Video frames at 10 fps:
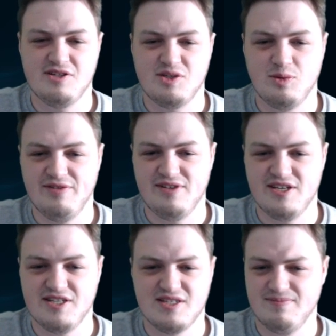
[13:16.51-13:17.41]

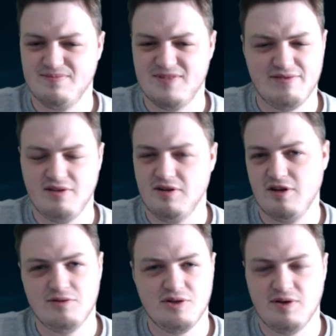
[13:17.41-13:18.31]
Swiftness, definitely
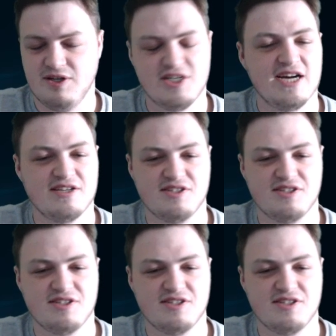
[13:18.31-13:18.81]
go to on Jax.